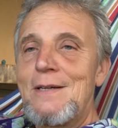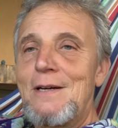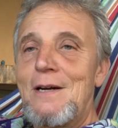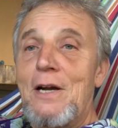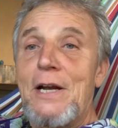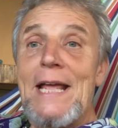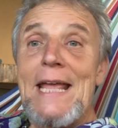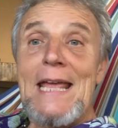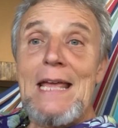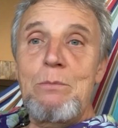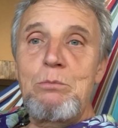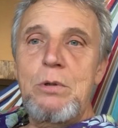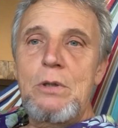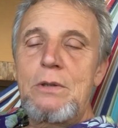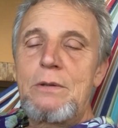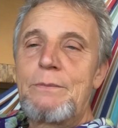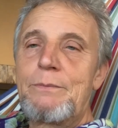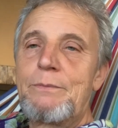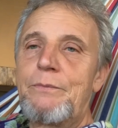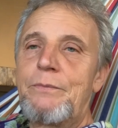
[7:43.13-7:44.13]
are able
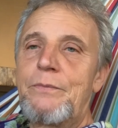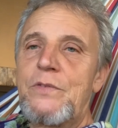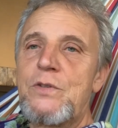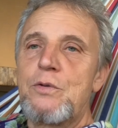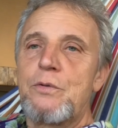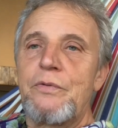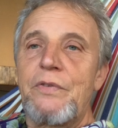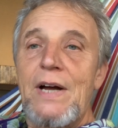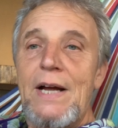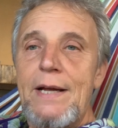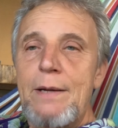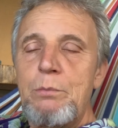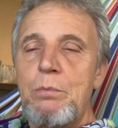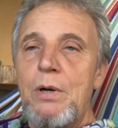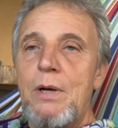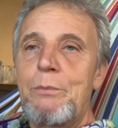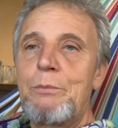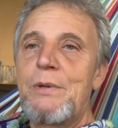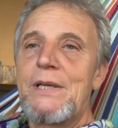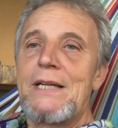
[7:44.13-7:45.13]
to vibe up